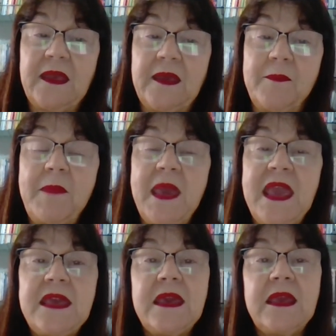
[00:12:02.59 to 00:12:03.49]

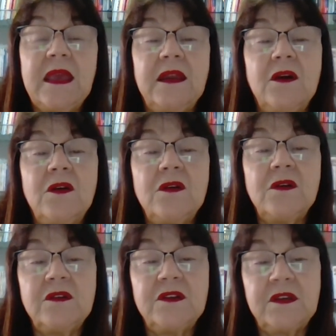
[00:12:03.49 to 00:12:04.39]
Making a
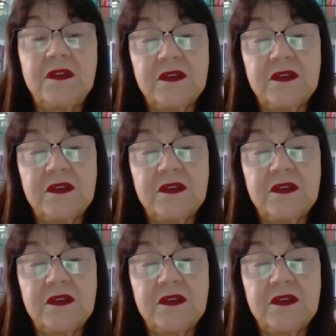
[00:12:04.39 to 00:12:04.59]
long